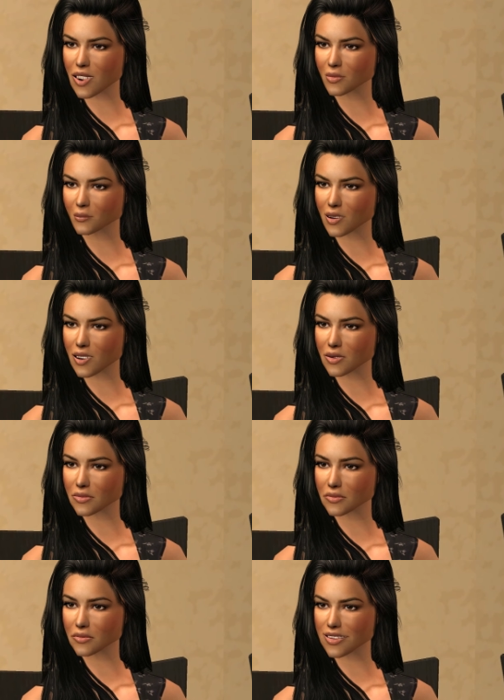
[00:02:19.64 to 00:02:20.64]
Not me.
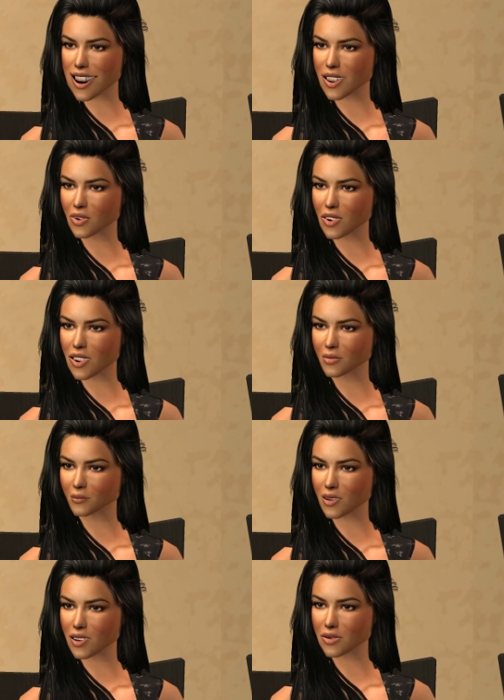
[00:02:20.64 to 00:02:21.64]
I just tweeted
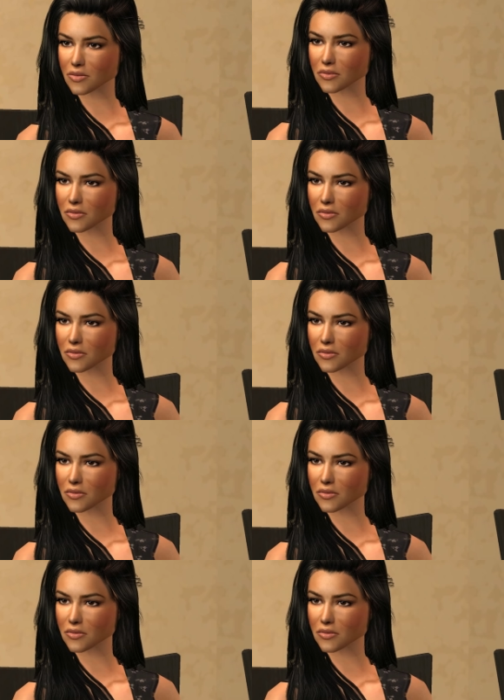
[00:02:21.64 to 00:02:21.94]
you.